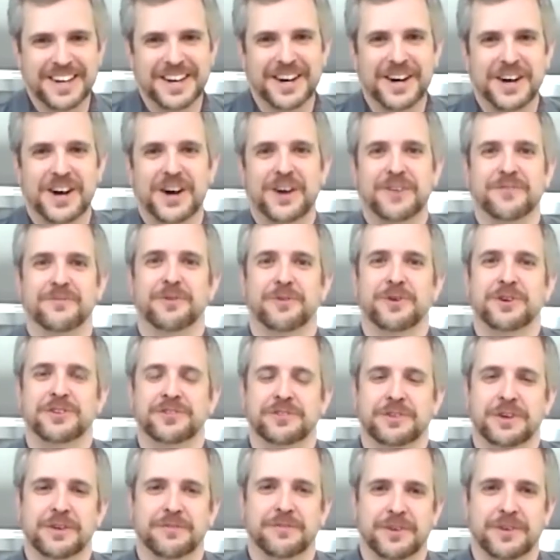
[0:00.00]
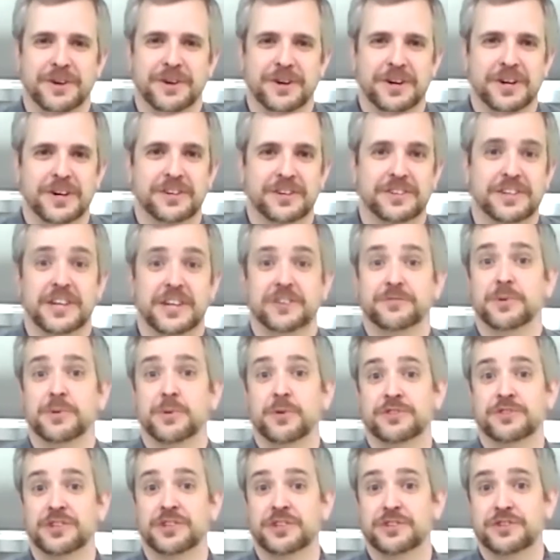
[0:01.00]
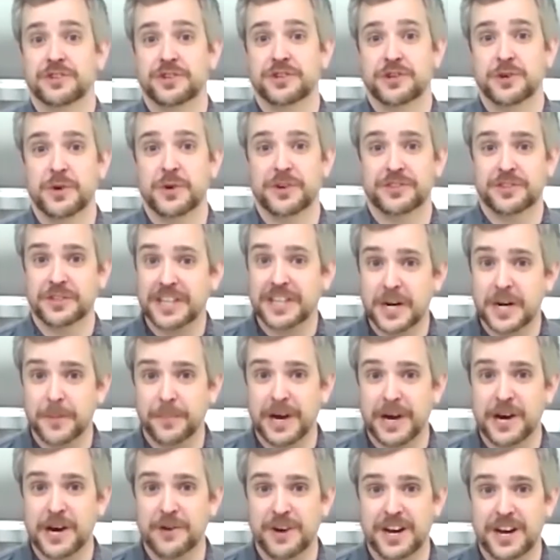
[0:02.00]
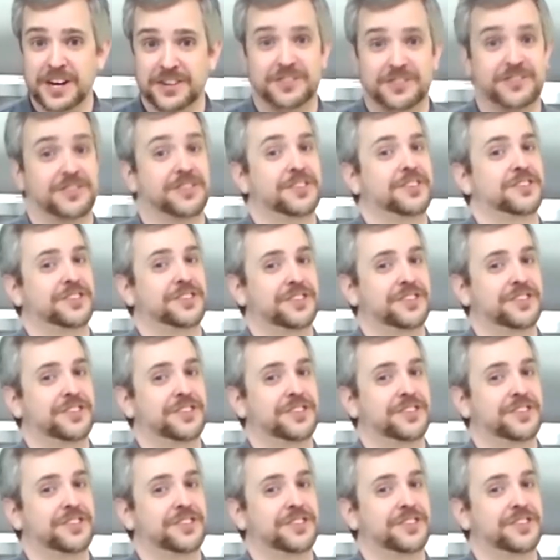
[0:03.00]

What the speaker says: unfortunate. She asked me what she should do. I said, get a Pyrex.